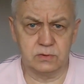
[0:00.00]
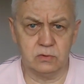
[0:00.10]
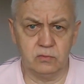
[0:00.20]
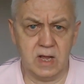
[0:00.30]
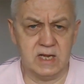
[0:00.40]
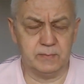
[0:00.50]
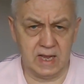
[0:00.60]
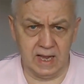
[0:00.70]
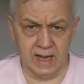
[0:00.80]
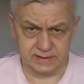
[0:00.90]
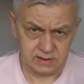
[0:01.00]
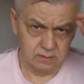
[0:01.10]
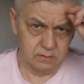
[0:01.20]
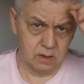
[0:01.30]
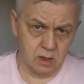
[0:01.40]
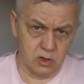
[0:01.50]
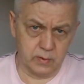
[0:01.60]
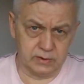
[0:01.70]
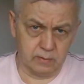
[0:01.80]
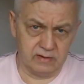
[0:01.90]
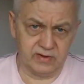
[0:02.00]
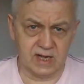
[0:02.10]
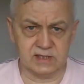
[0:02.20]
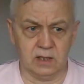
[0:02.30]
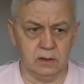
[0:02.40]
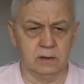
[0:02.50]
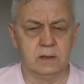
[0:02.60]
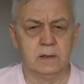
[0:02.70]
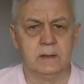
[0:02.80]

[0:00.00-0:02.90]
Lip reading: raise my hat, although I don't have a hat on,